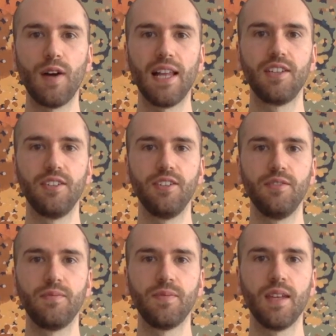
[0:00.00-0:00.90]
value.
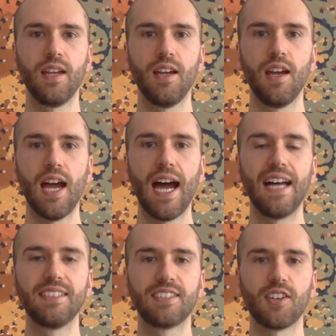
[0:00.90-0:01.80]

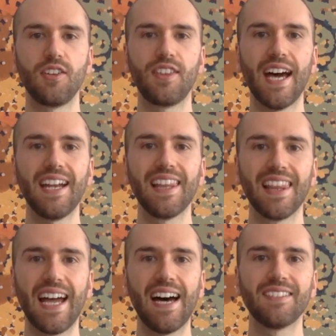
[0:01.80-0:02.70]
And so that
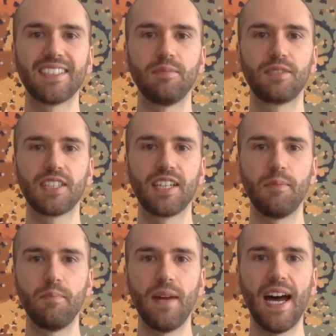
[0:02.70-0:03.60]
allows them to
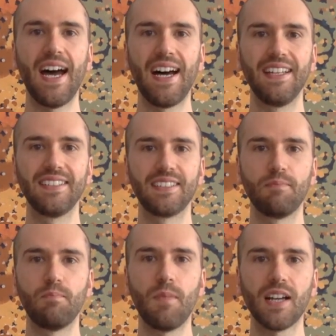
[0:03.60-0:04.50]
command
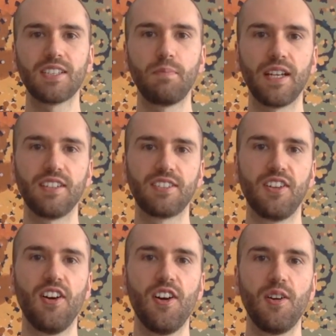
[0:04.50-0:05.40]
much better
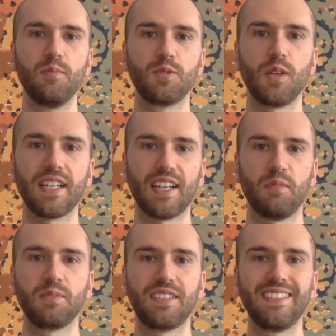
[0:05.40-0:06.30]
terms when it
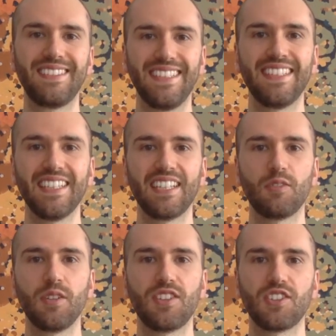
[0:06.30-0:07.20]
comes to dealing
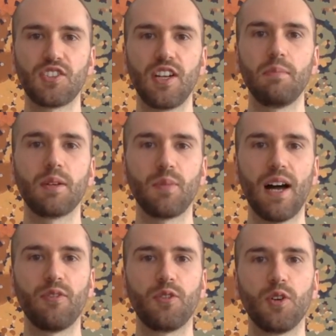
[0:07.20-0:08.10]
with the streaming
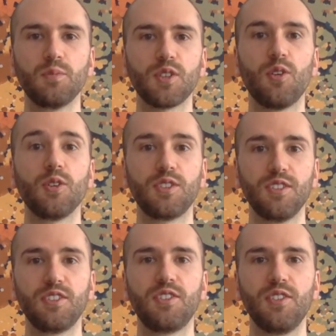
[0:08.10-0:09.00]
platforms or to
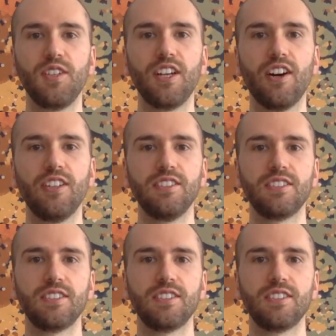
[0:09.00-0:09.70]
the studios.